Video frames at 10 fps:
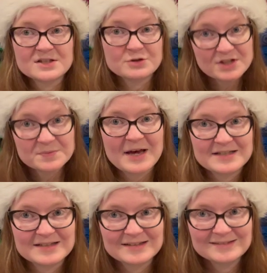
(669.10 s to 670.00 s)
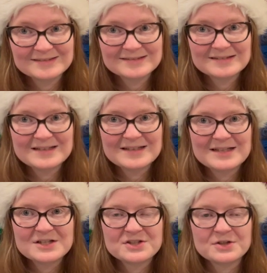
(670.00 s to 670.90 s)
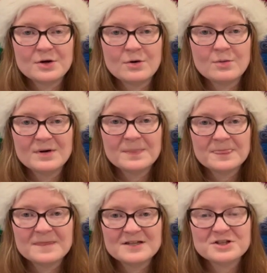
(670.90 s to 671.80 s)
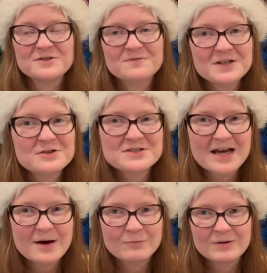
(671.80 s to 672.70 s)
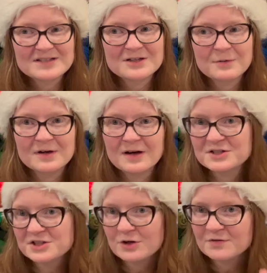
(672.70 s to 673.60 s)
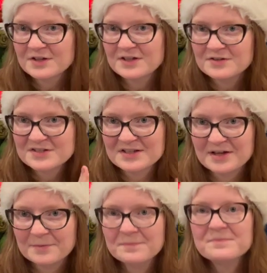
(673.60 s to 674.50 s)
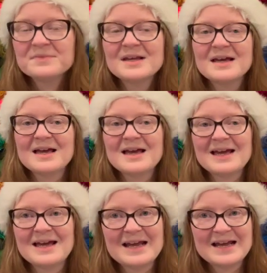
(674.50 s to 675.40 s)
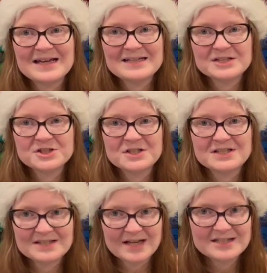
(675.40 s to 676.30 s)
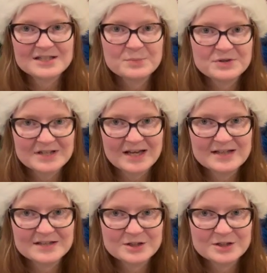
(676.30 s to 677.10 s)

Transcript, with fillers: trespassing. So she figures out what's going on. She overhears them and she decides to pretend